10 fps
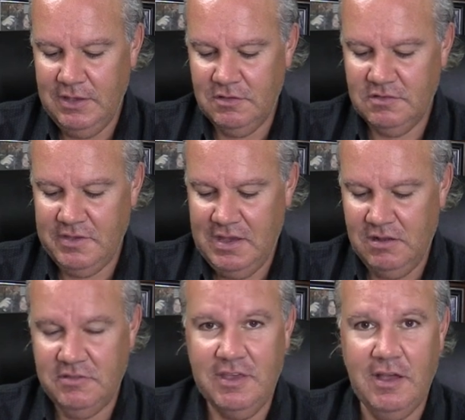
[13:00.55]

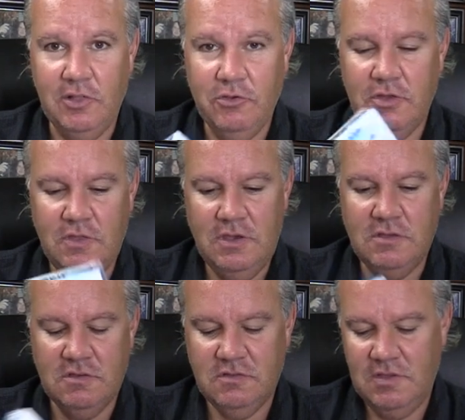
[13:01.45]
excited to get a look at
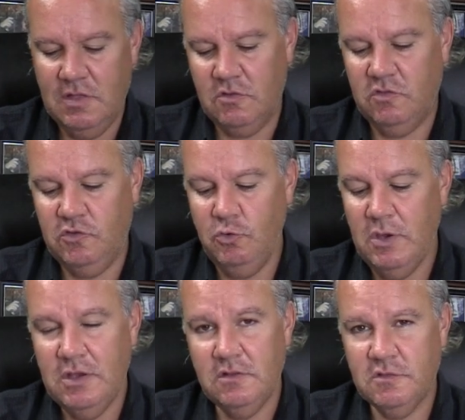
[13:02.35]
these. It's saying there's two
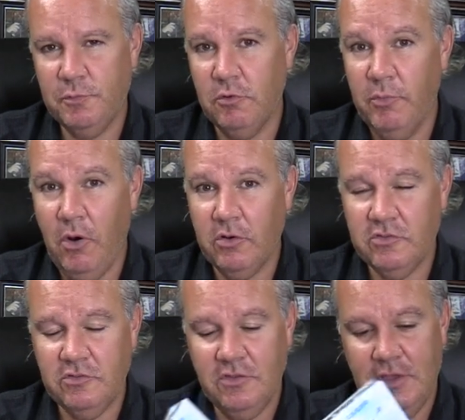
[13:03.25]
hits per
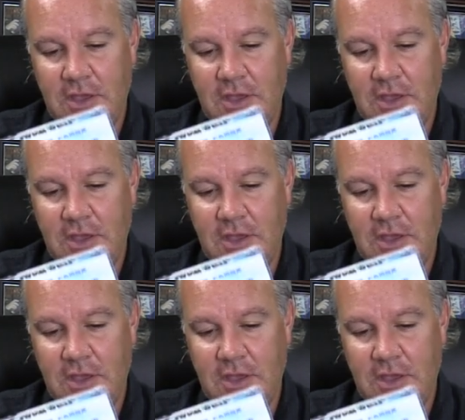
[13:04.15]
box.